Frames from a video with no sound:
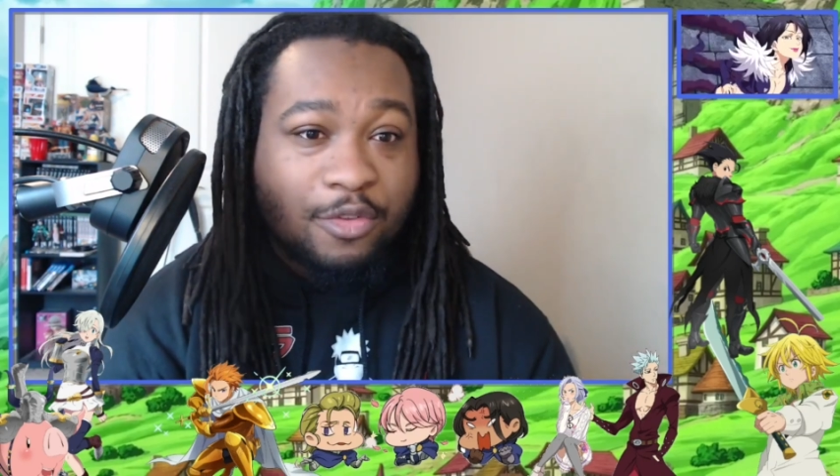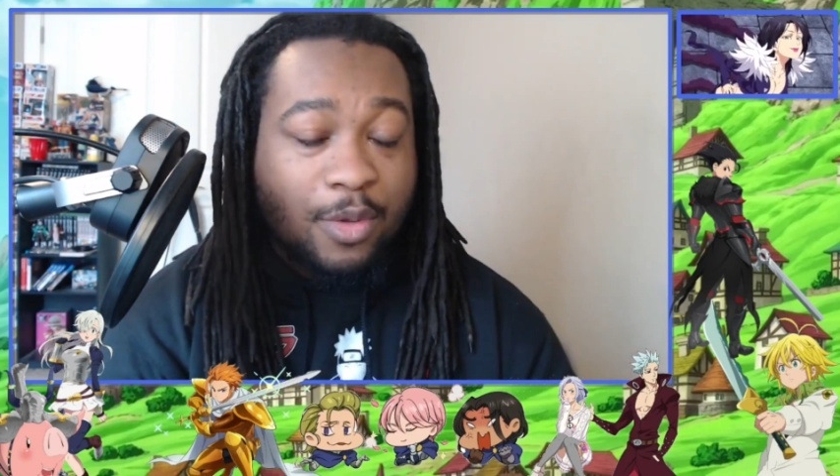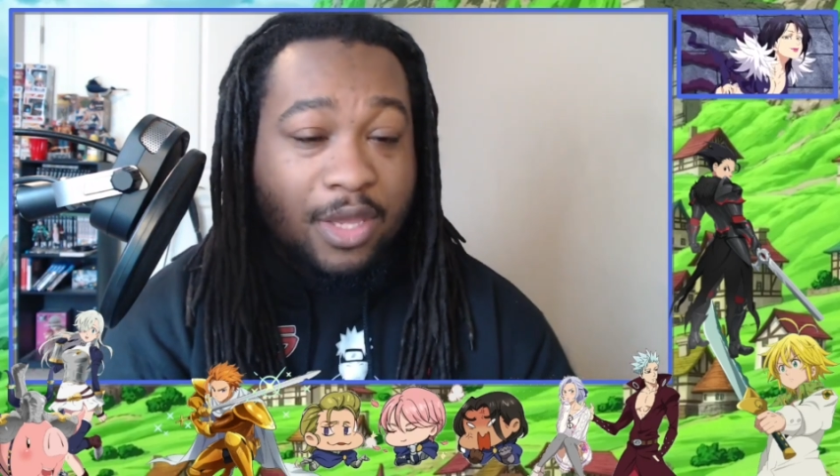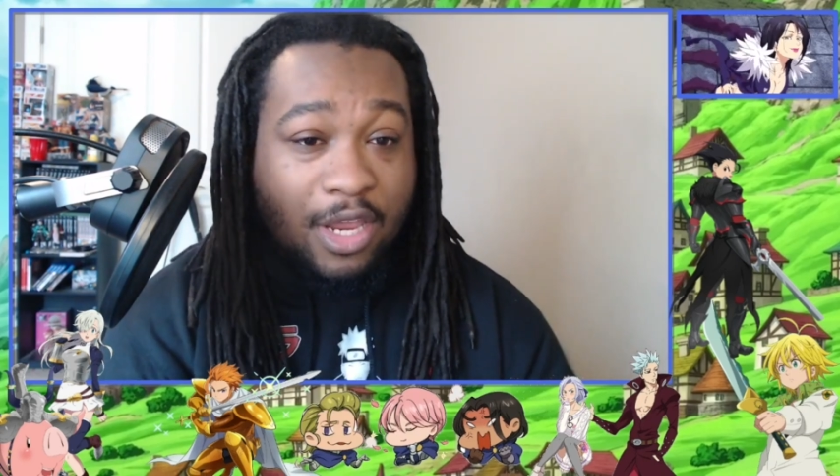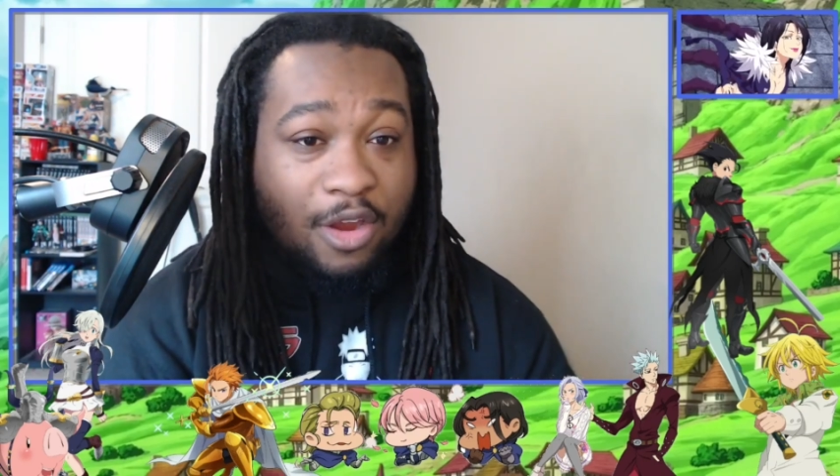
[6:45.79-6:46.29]
so
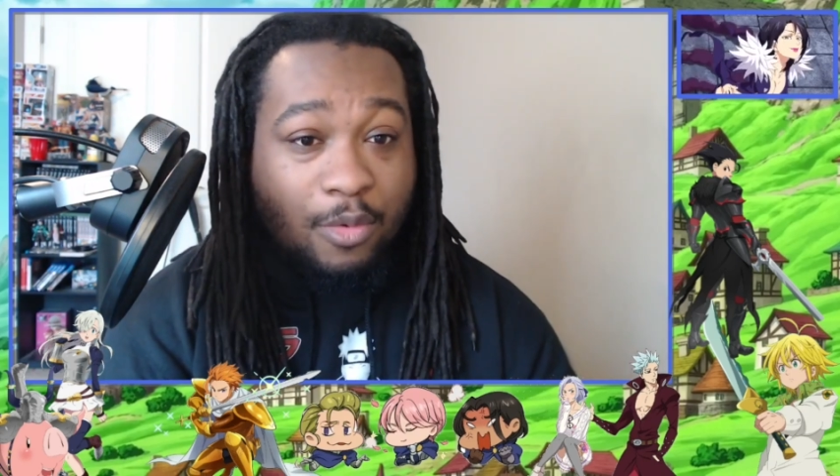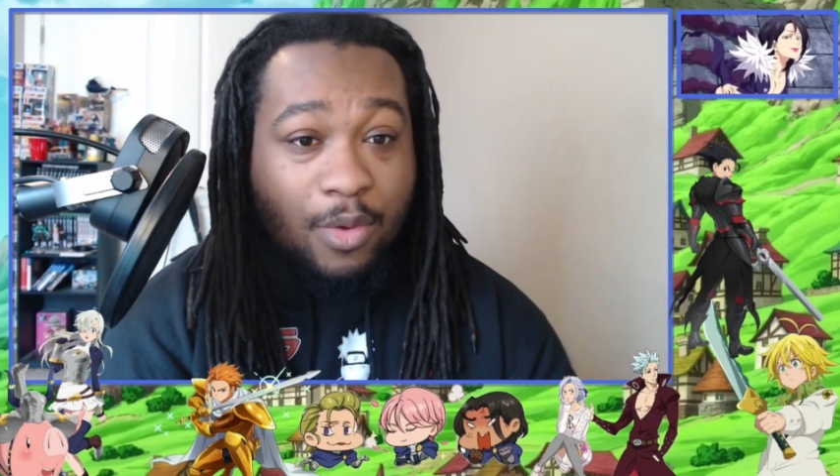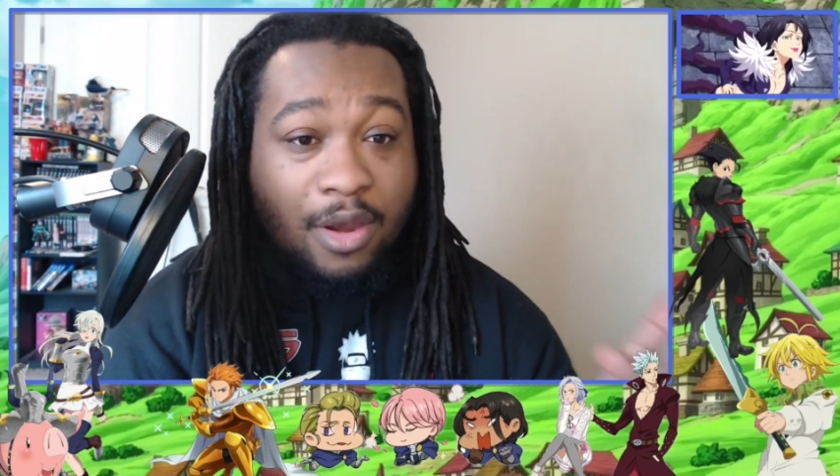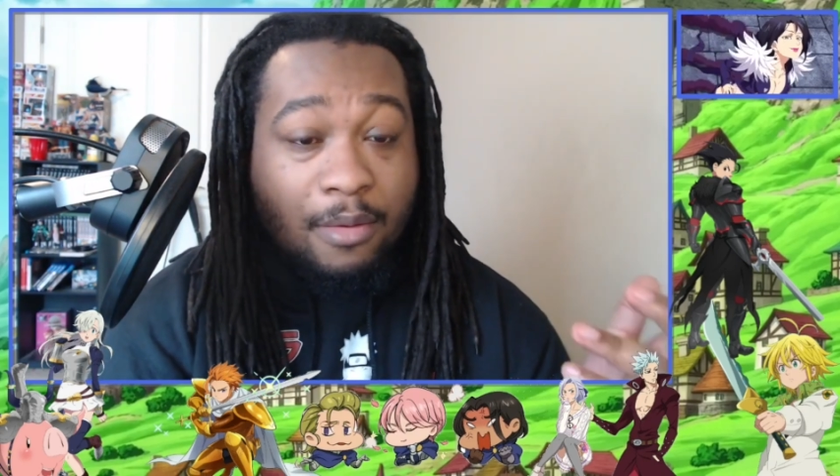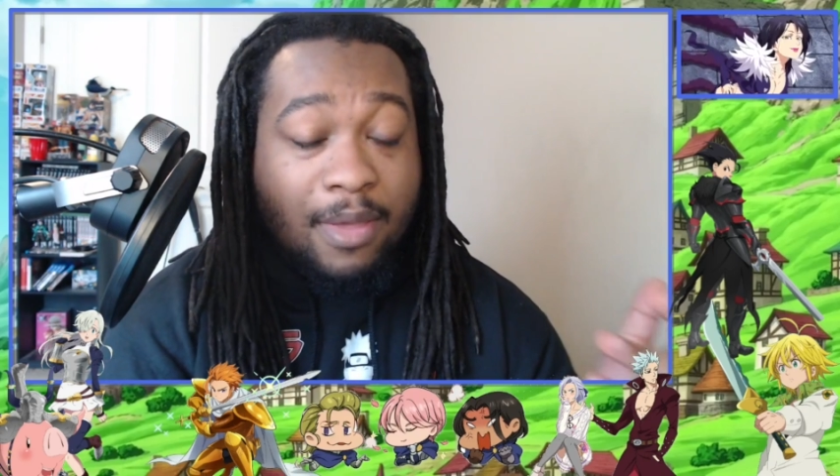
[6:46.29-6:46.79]
we can hear
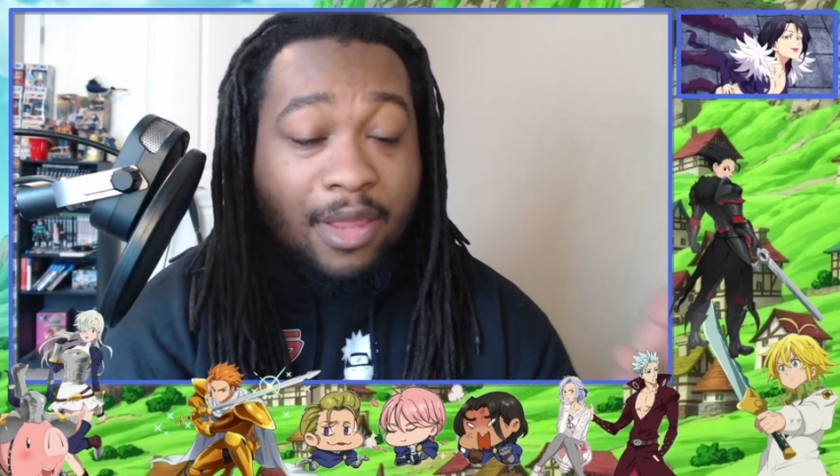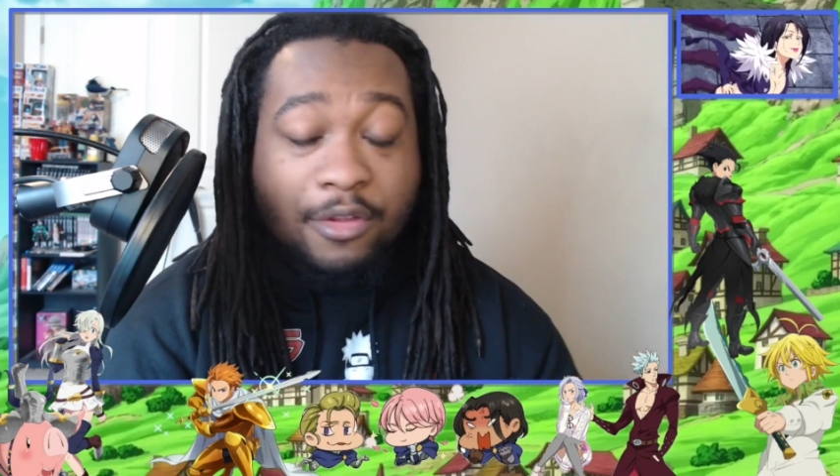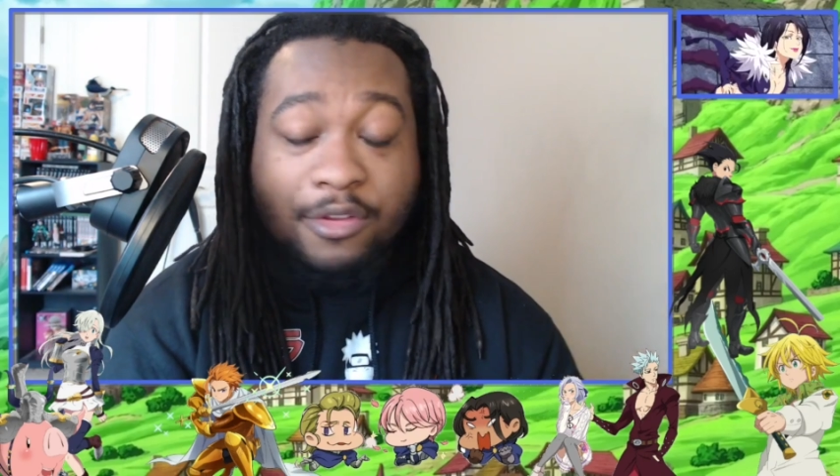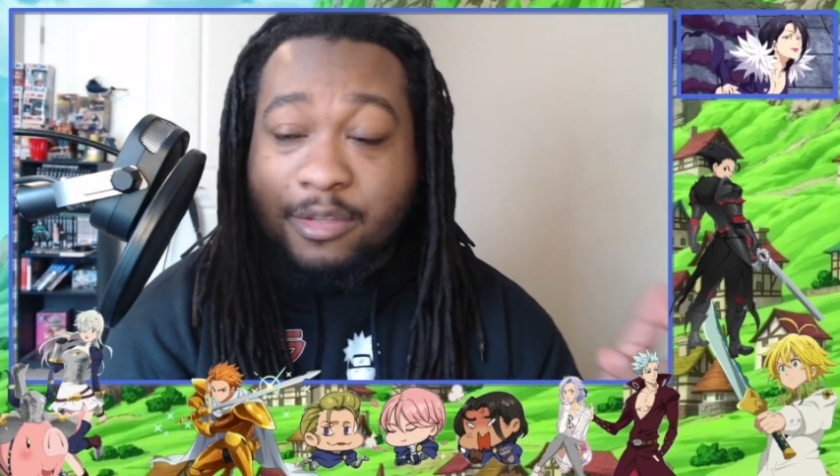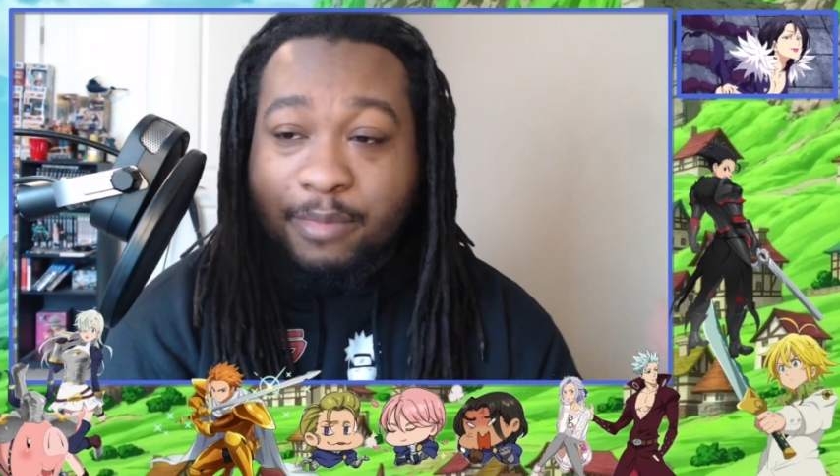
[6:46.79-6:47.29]
what
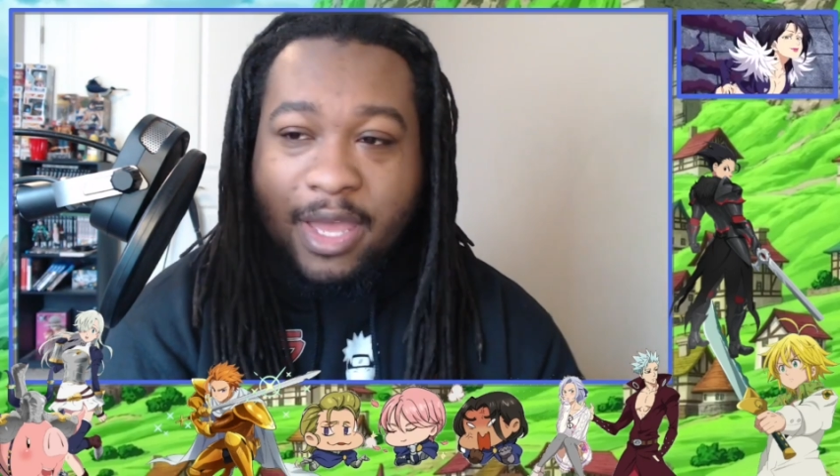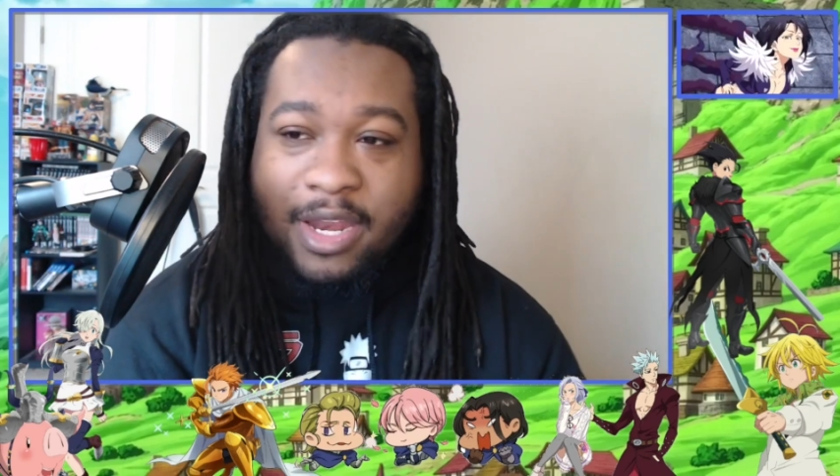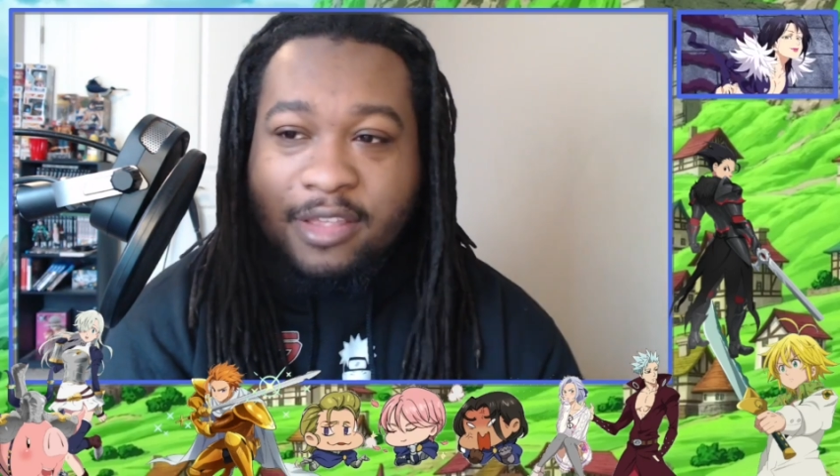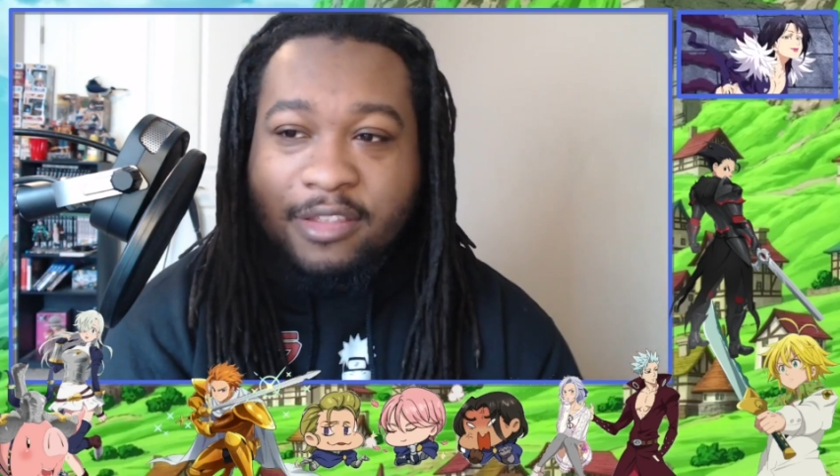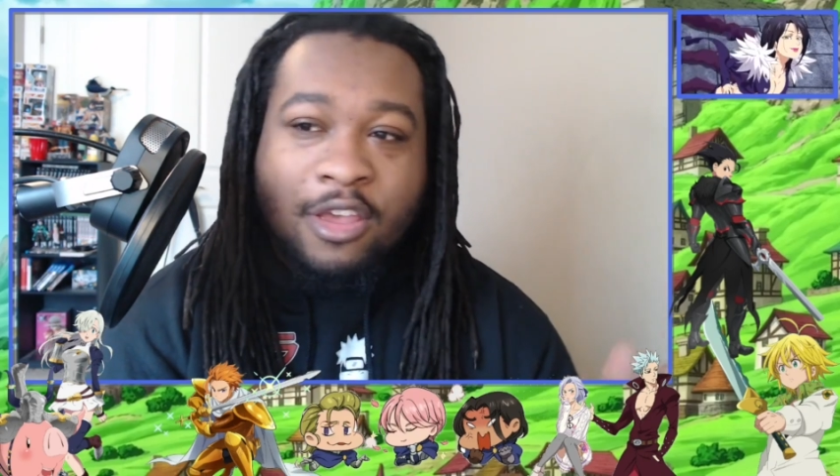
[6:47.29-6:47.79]
Meliodas'
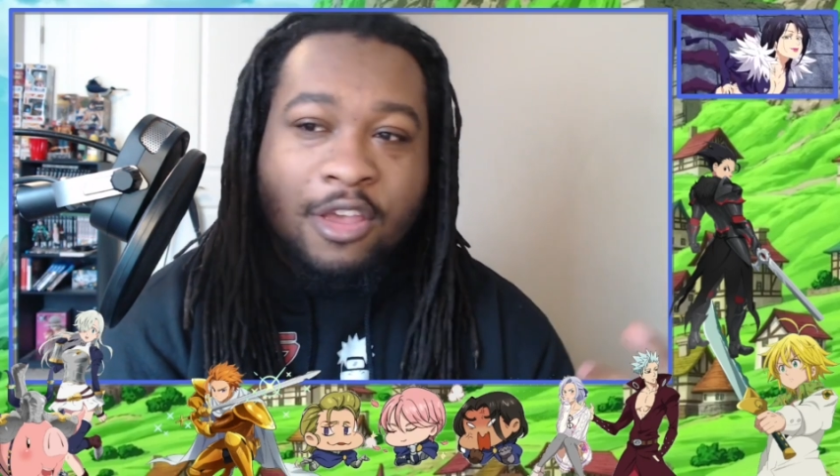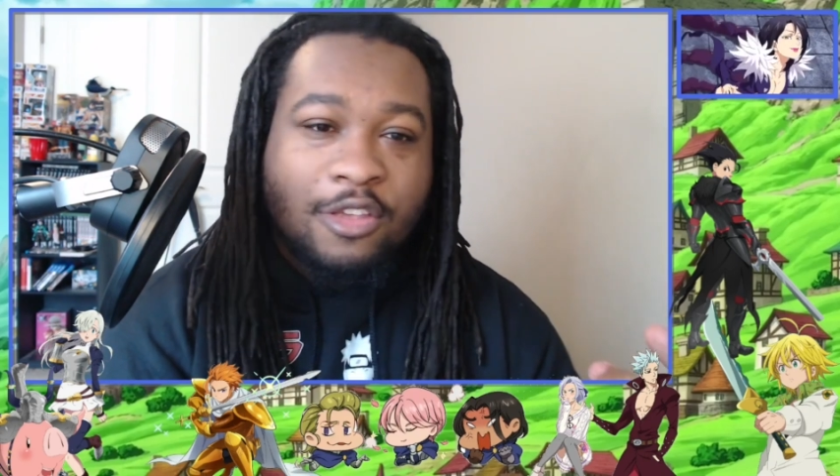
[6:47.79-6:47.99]
plan is.